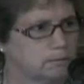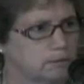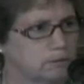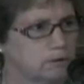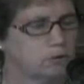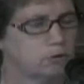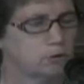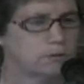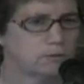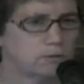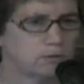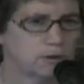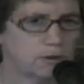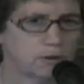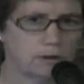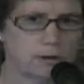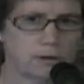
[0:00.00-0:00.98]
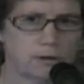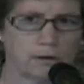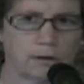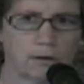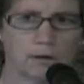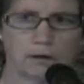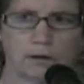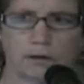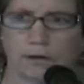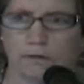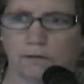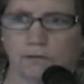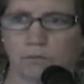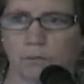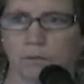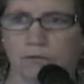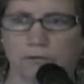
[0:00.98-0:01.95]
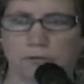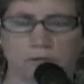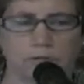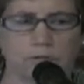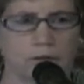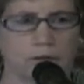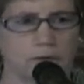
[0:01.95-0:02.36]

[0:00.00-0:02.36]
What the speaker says: humans and our native species.